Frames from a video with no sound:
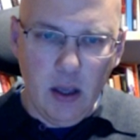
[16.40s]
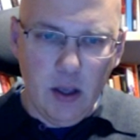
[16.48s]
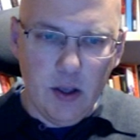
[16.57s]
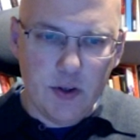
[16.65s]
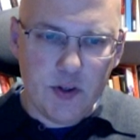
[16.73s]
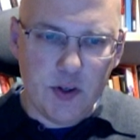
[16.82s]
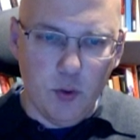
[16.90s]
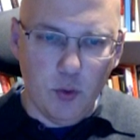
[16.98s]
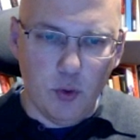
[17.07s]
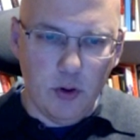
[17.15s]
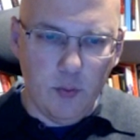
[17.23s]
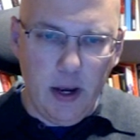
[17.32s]
So,
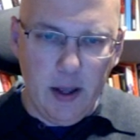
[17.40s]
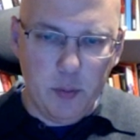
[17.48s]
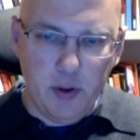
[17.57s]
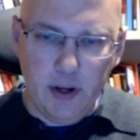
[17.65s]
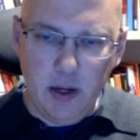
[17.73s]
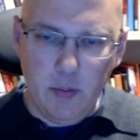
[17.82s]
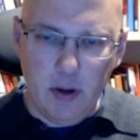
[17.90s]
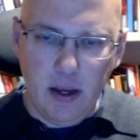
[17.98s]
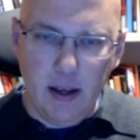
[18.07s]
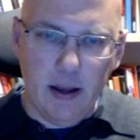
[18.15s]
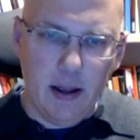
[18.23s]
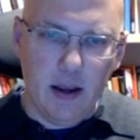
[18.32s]
will I play
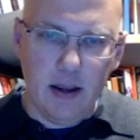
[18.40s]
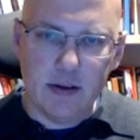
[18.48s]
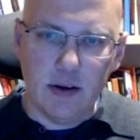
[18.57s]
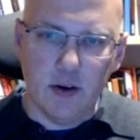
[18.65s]
my, I guess I will,